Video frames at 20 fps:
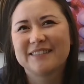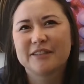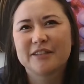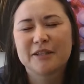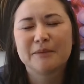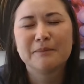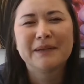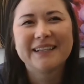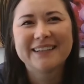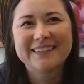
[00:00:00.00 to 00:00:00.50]

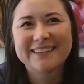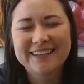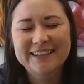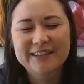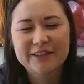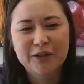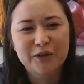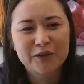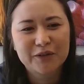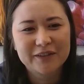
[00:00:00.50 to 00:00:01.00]
to me, they
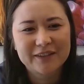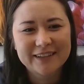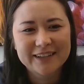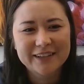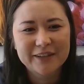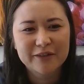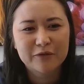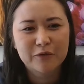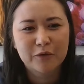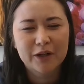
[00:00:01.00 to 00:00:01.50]
don't
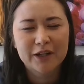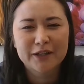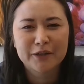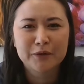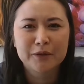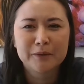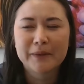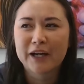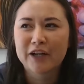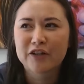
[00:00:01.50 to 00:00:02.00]
live where you
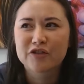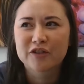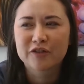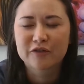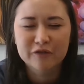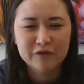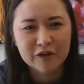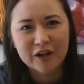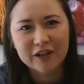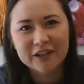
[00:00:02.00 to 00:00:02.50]
imagine
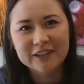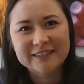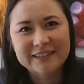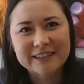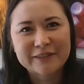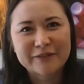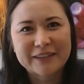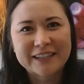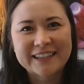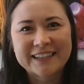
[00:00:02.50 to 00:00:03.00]
frogs
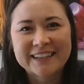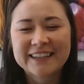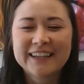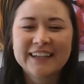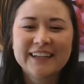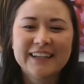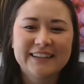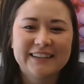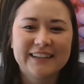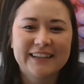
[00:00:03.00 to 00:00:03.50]
living.
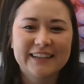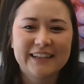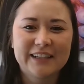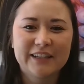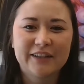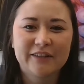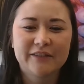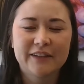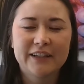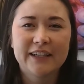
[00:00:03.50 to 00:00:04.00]
They
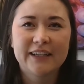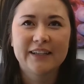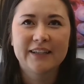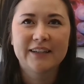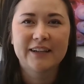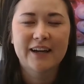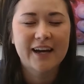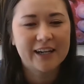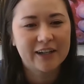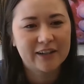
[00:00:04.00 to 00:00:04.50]
live in
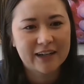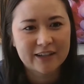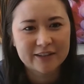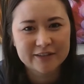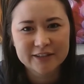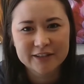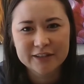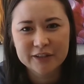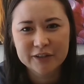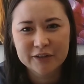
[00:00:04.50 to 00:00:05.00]
higher
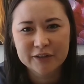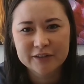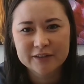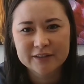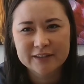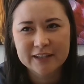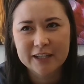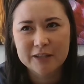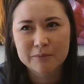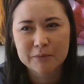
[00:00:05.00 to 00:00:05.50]
altitudes
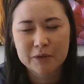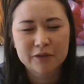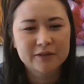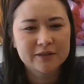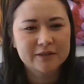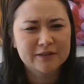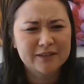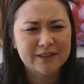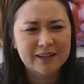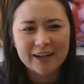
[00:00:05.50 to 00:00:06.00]
than
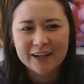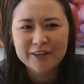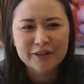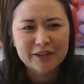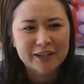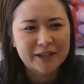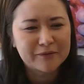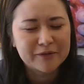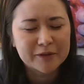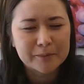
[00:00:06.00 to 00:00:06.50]
most other
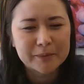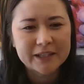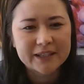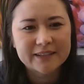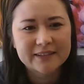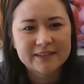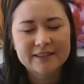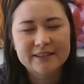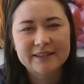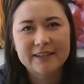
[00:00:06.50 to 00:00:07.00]

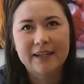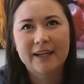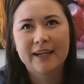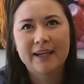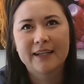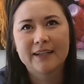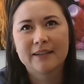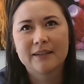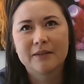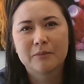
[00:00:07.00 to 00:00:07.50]
amphibians
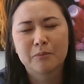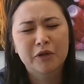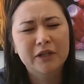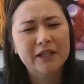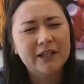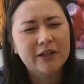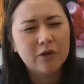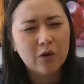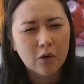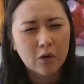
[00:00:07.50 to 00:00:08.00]
and
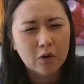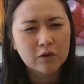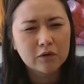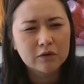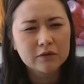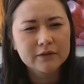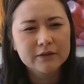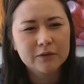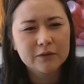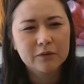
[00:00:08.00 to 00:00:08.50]
pretty
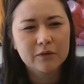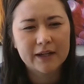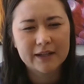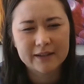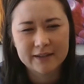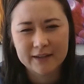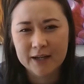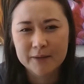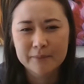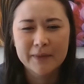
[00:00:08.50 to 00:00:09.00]
cold
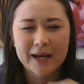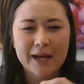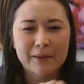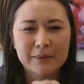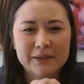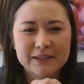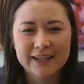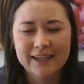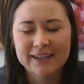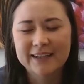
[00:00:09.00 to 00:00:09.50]

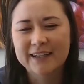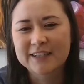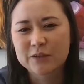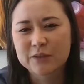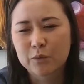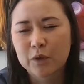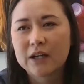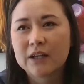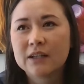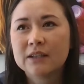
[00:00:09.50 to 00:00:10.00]
habitat as
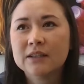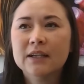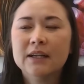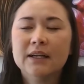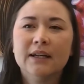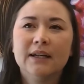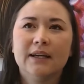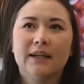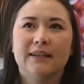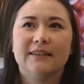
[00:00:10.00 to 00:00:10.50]
well.
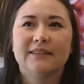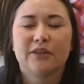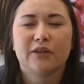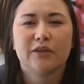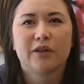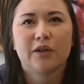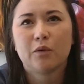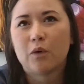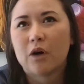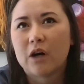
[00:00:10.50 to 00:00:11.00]
And so
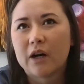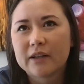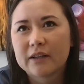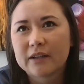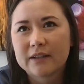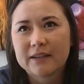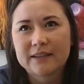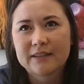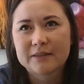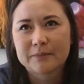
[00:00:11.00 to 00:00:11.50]
their
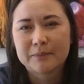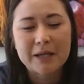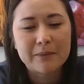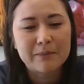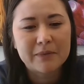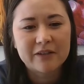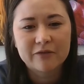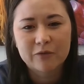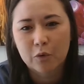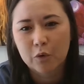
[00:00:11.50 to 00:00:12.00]
water is
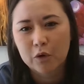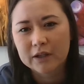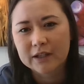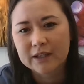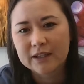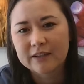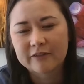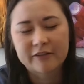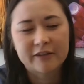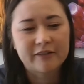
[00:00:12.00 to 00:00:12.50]
maybe
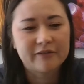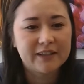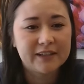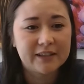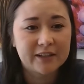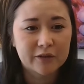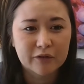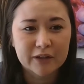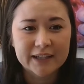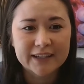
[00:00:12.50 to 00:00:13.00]
40 to 50
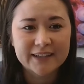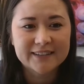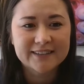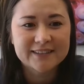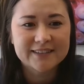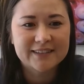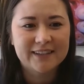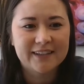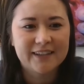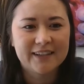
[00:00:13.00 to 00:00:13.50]

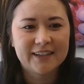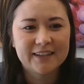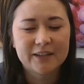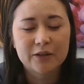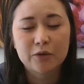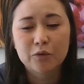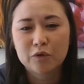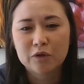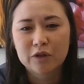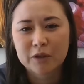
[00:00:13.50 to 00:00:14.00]
degrees in the
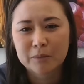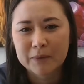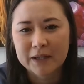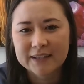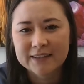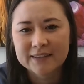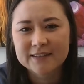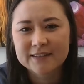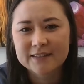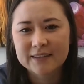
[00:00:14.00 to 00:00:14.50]
cooler
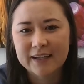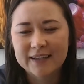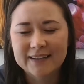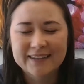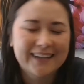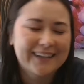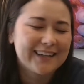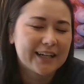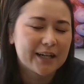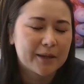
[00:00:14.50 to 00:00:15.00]
months and
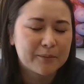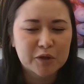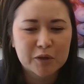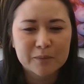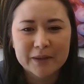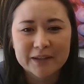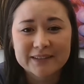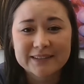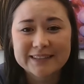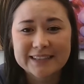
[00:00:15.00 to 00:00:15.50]
can get up to
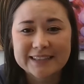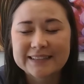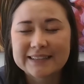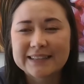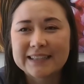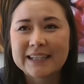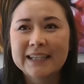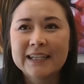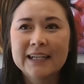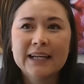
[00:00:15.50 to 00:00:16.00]
about
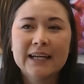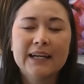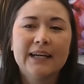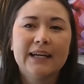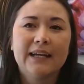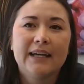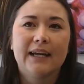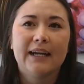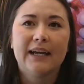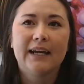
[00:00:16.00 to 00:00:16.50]
60.
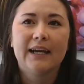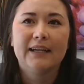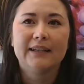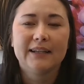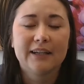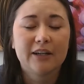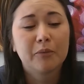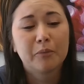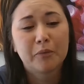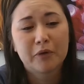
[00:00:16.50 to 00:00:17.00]
And
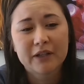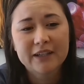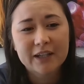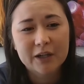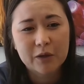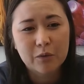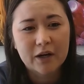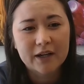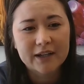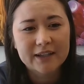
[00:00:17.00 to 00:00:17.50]
they're a pretty
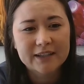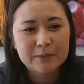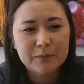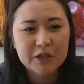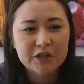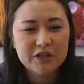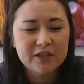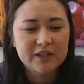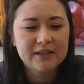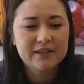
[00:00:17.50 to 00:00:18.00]
aquatic
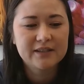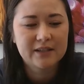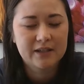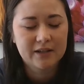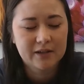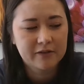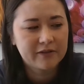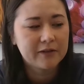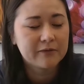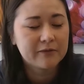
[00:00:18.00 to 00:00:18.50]
species
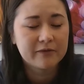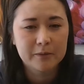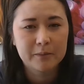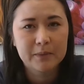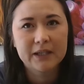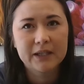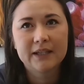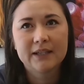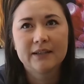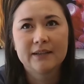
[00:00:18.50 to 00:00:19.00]
of
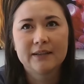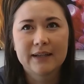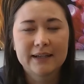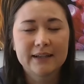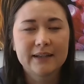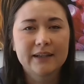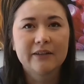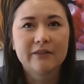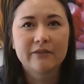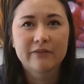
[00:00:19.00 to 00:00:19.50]
amphibian
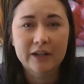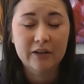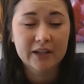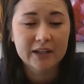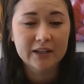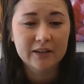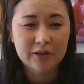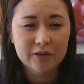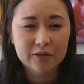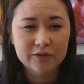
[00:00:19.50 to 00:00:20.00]
that live very
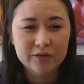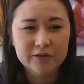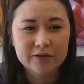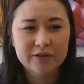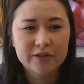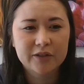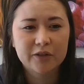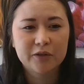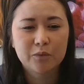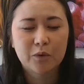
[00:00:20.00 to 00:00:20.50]
close
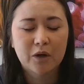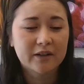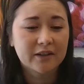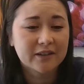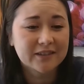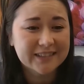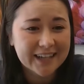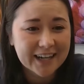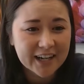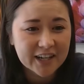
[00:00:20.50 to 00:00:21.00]
to
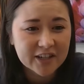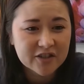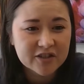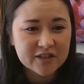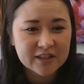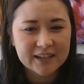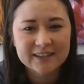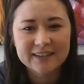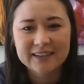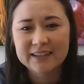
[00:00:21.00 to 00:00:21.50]
water's
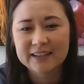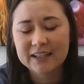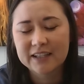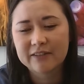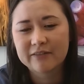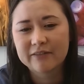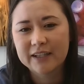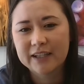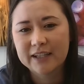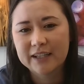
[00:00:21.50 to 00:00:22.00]
edge, and they
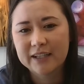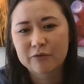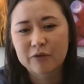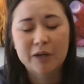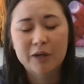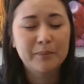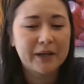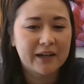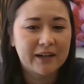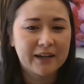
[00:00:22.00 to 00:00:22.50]
live in
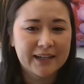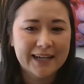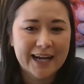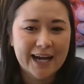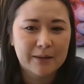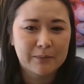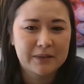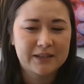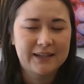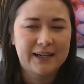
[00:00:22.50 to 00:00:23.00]
riparian
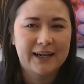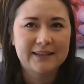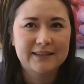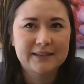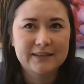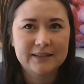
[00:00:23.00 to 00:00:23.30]
habitats